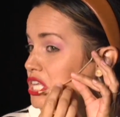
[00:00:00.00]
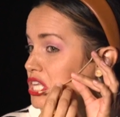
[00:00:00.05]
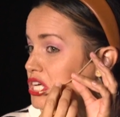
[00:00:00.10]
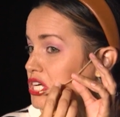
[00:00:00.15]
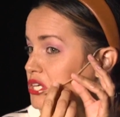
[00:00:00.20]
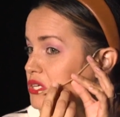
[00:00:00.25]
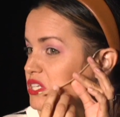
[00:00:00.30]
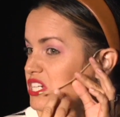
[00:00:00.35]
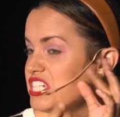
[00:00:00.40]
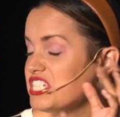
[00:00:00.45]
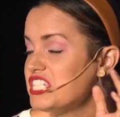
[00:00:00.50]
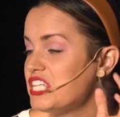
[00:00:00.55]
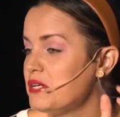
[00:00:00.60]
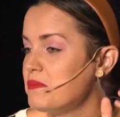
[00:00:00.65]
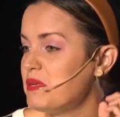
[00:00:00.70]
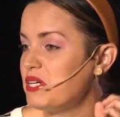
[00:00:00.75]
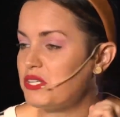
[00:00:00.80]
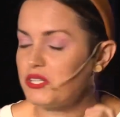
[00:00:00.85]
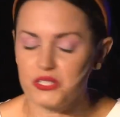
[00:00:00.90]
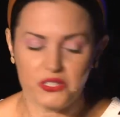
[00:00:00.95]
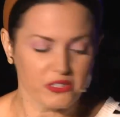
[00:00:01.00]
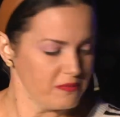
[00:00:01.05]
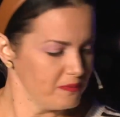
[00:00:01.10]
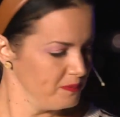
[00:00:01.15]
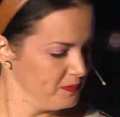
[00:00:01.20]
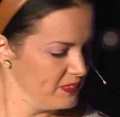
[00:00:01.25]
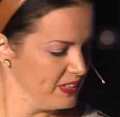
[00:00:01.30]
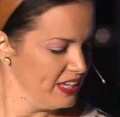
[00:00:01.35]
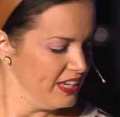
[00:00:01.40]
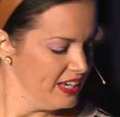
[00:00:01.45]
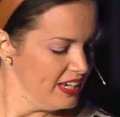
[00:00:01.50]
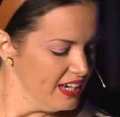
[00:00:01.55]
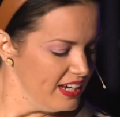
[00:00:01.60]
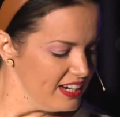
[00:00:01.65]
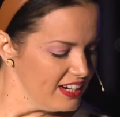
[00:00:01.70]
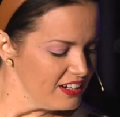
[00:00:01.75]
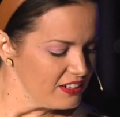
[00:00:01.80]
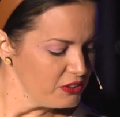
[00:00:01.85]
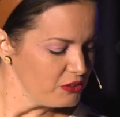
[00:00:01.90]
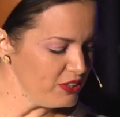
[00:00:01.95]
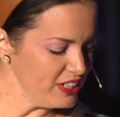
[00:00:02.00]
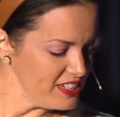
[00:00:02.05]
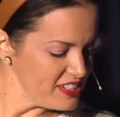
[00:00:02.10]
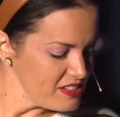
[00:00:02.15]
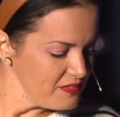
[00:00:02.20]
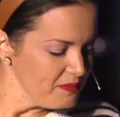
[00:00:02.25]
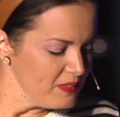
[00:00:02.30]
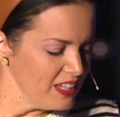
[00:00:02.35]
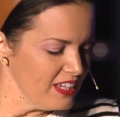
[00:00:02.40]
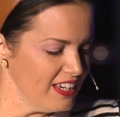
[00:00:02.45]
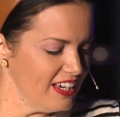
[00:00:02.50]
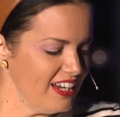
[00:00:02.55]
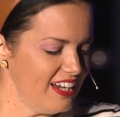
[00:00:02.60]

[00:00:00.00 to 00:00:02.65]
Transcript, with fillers: Hello, is that better? Great.